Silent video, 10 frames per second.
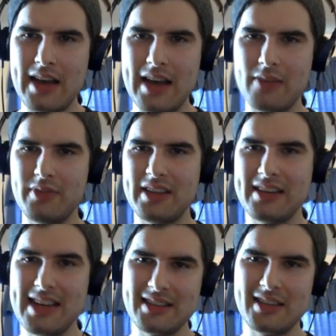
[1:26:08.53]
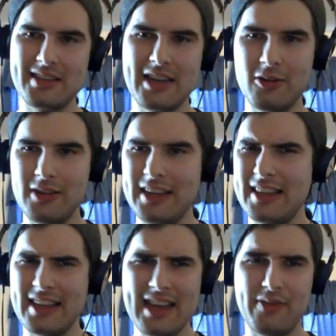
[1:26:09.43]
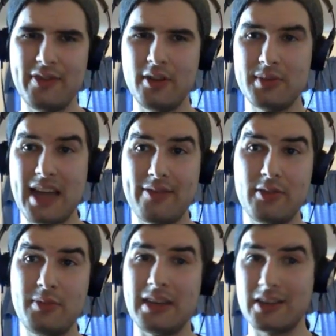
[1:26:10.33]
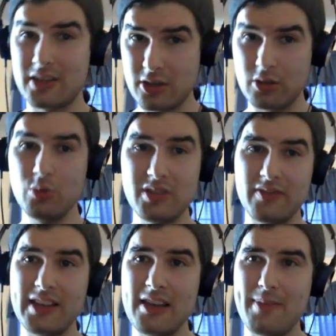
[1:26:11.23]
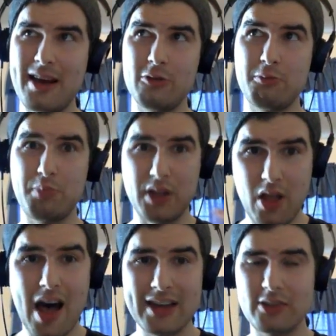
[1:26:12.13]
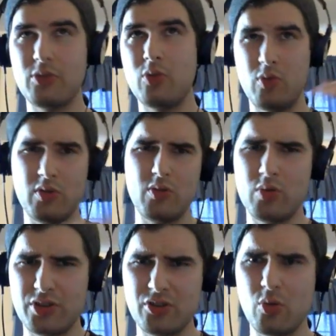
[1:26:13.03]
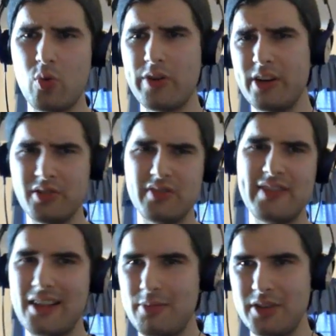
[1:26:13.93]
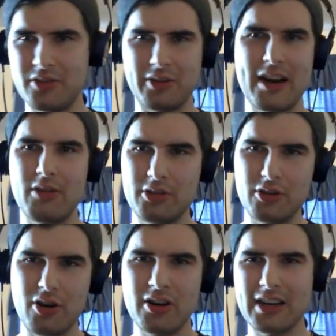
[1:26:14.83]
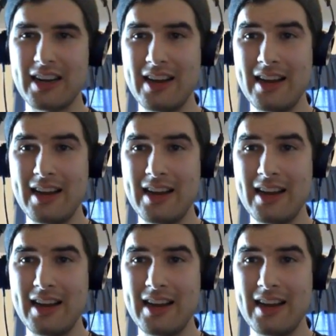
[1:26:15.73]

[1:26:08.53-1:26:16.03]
I don't think necessarily that, yeah, films have to be exclusively about plot or story or development or character arc.